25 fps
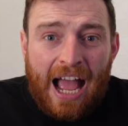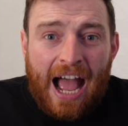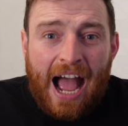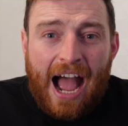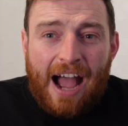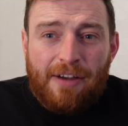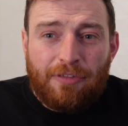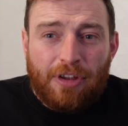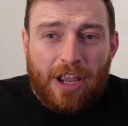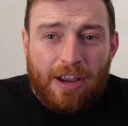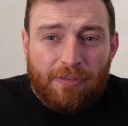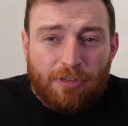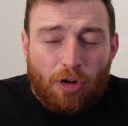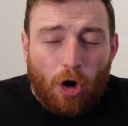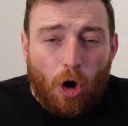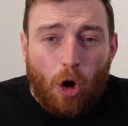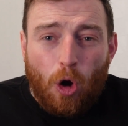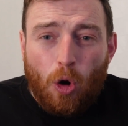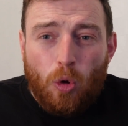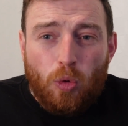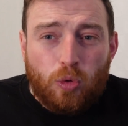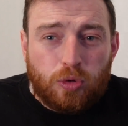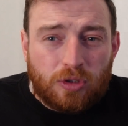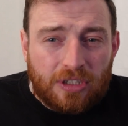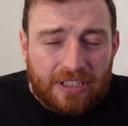Have you ever
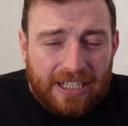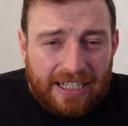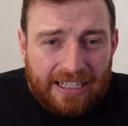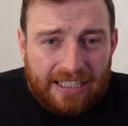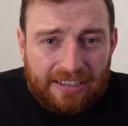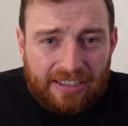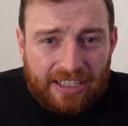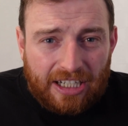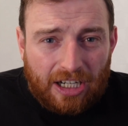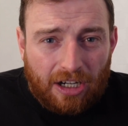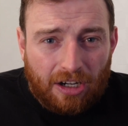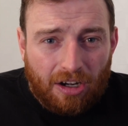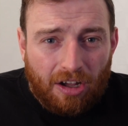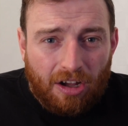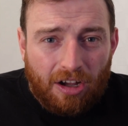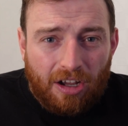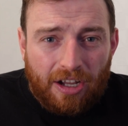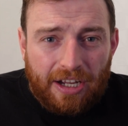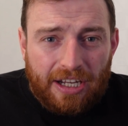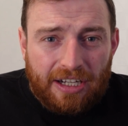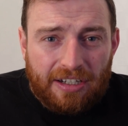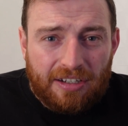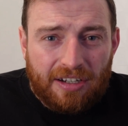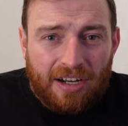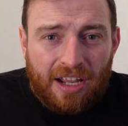hosted anything
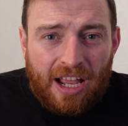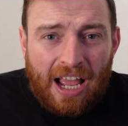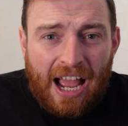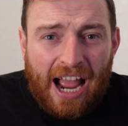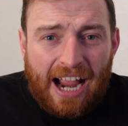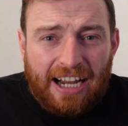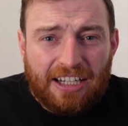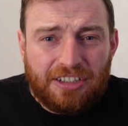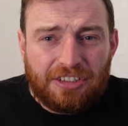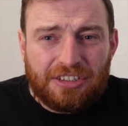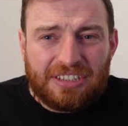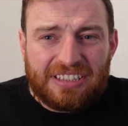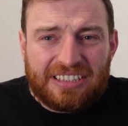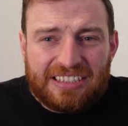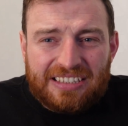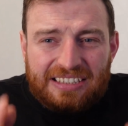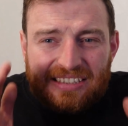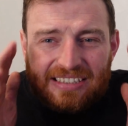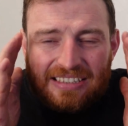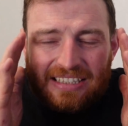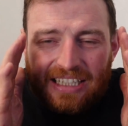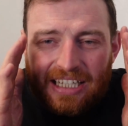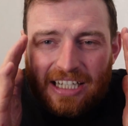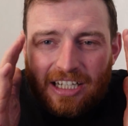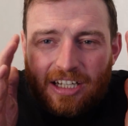online? Are you just
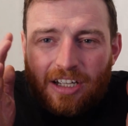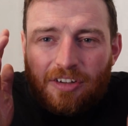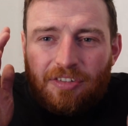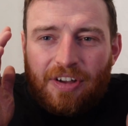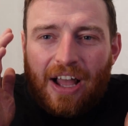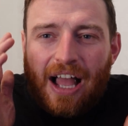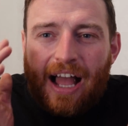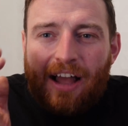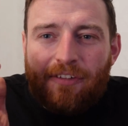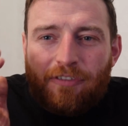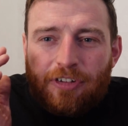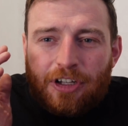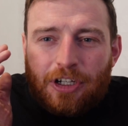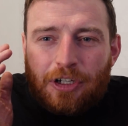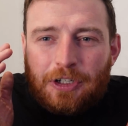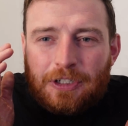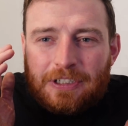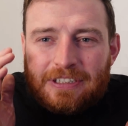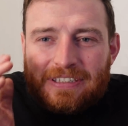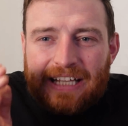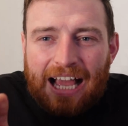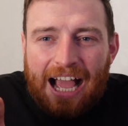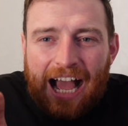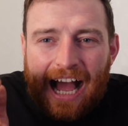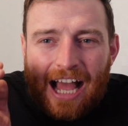sick of having your
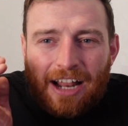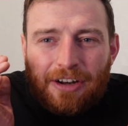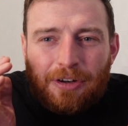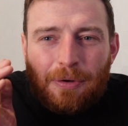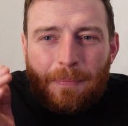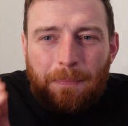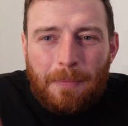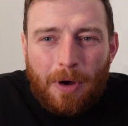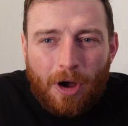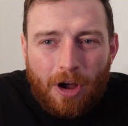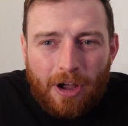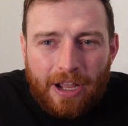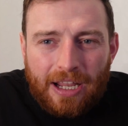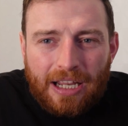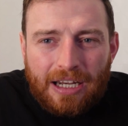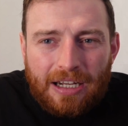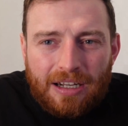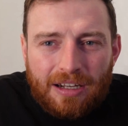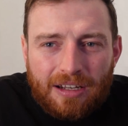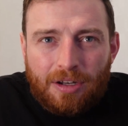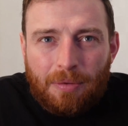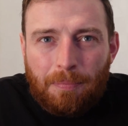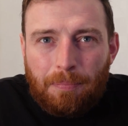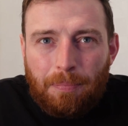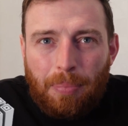data
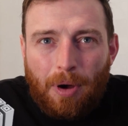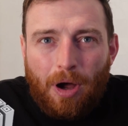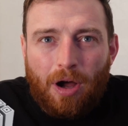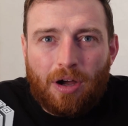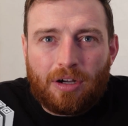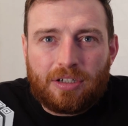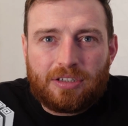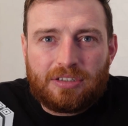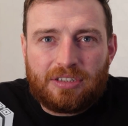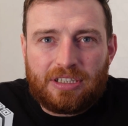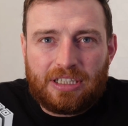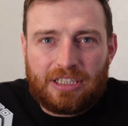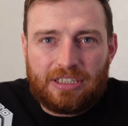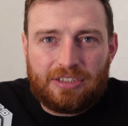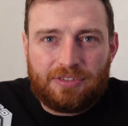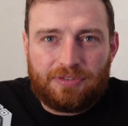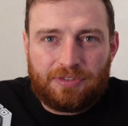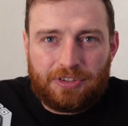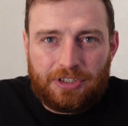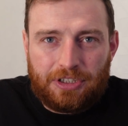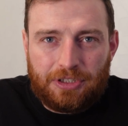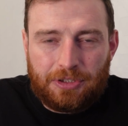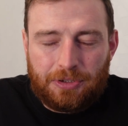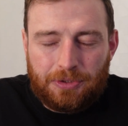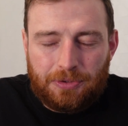mined? Then Box is for
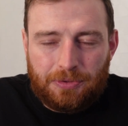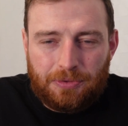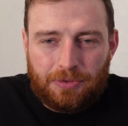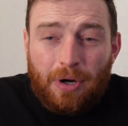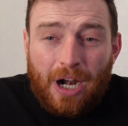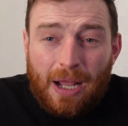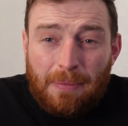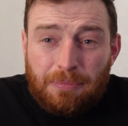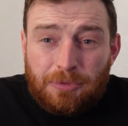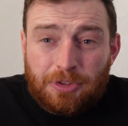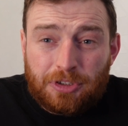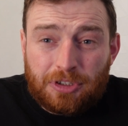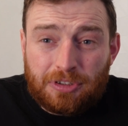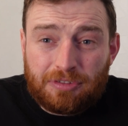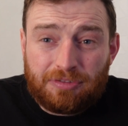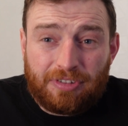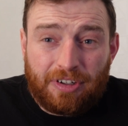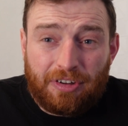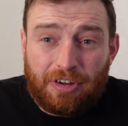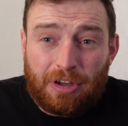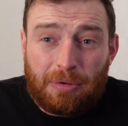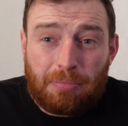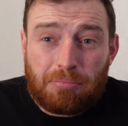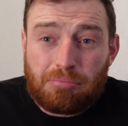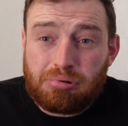you. Perhaps you're
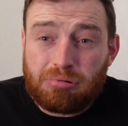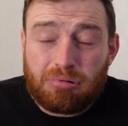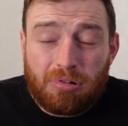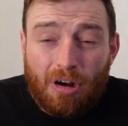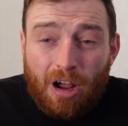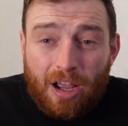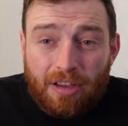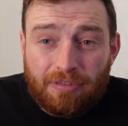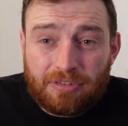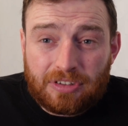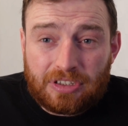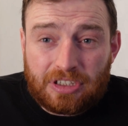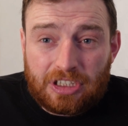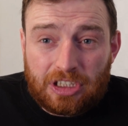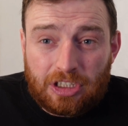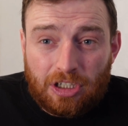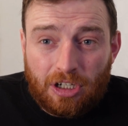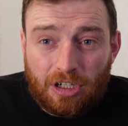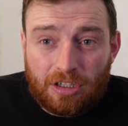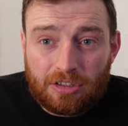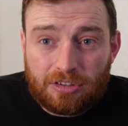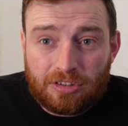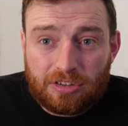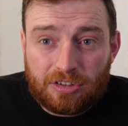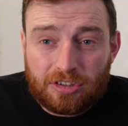very privacy
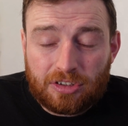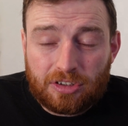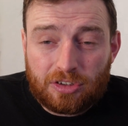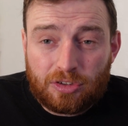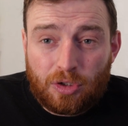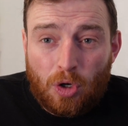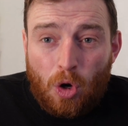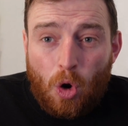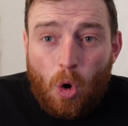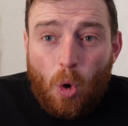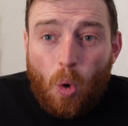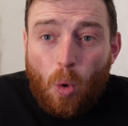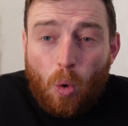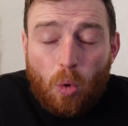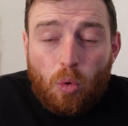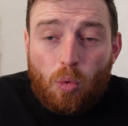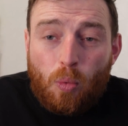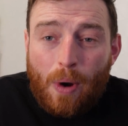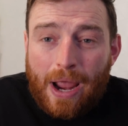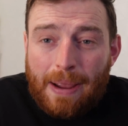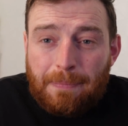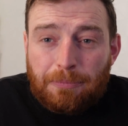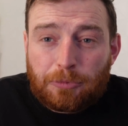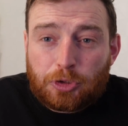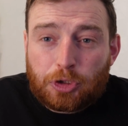conscious or
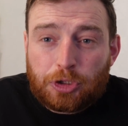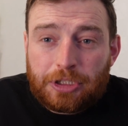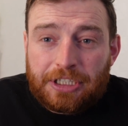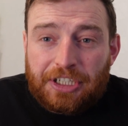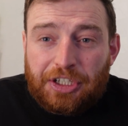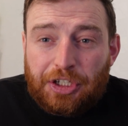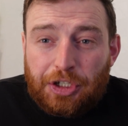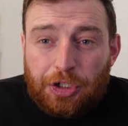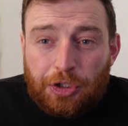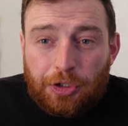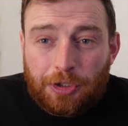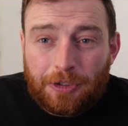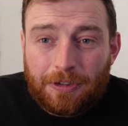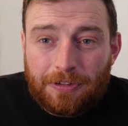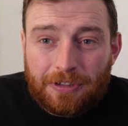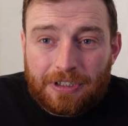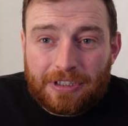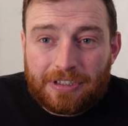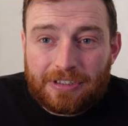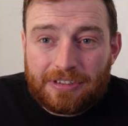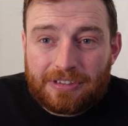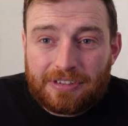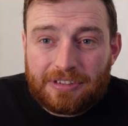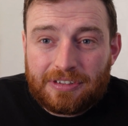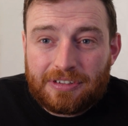Web3
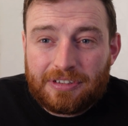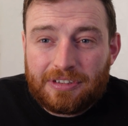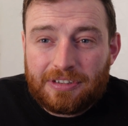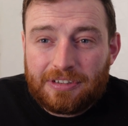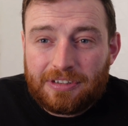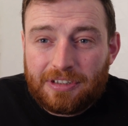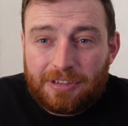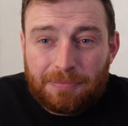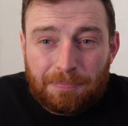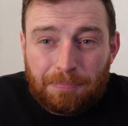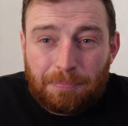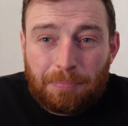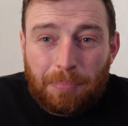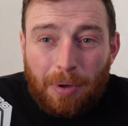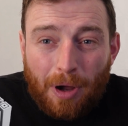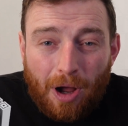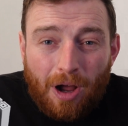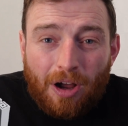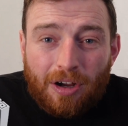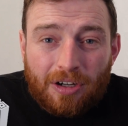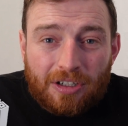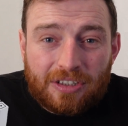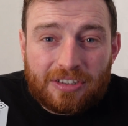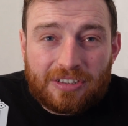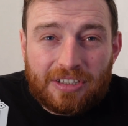curious, then
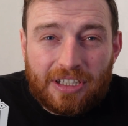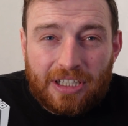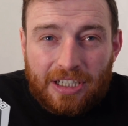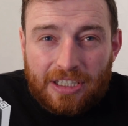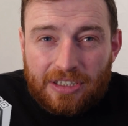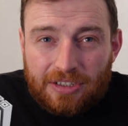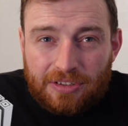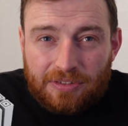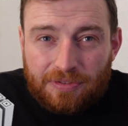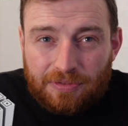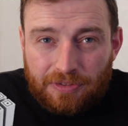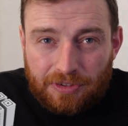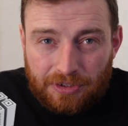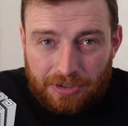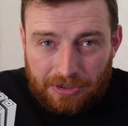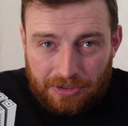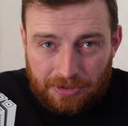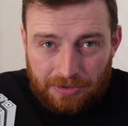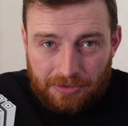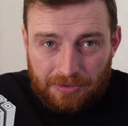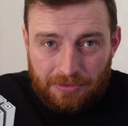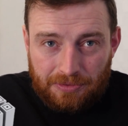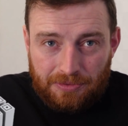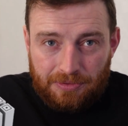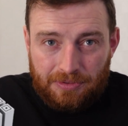Box is for
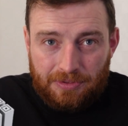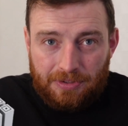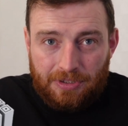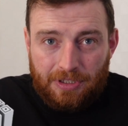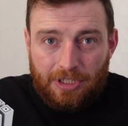you.